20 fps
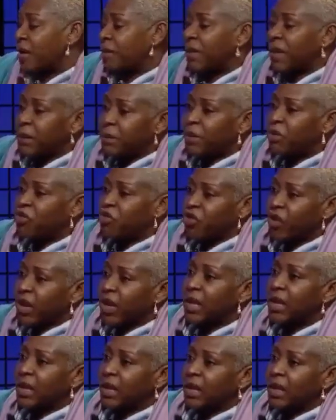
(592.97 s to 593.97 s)
baby
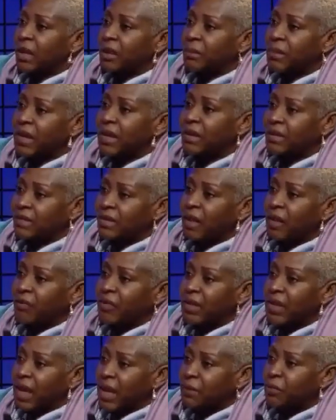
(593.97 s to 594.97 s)
tray, because
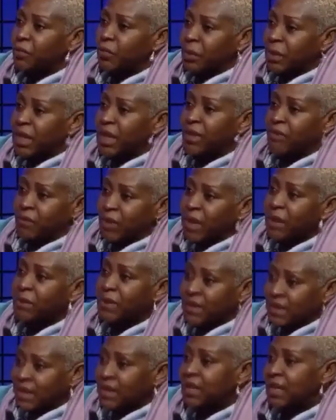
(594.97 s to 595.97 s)
oftentimes women have
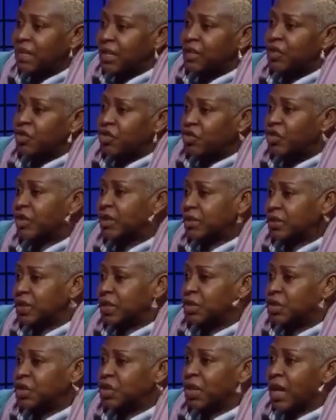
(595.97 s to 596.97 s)
babies and they need to
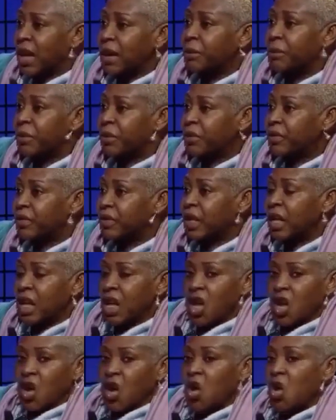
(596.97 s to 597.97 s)
change diapers.
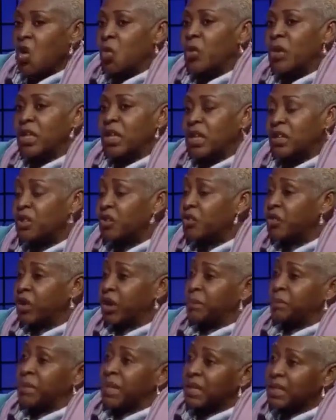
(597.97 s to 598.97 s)
Or we need to
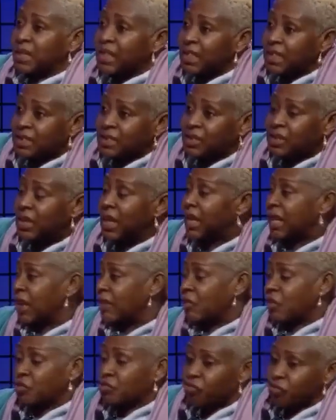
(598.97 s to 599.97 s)
create buildings that
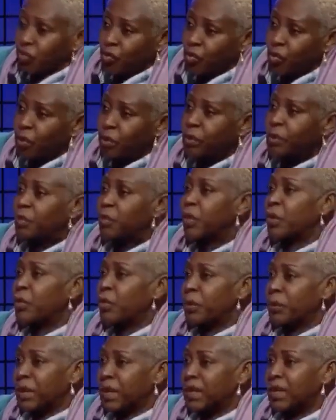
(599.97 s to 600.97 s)
has a room where
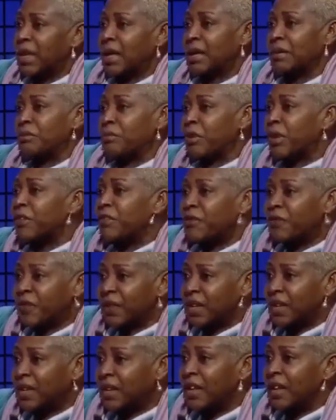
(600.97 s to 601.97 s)
women can
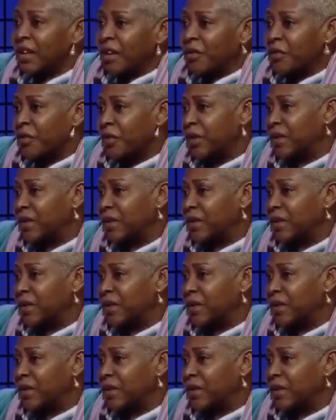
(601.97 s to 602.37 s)
breastfeed, for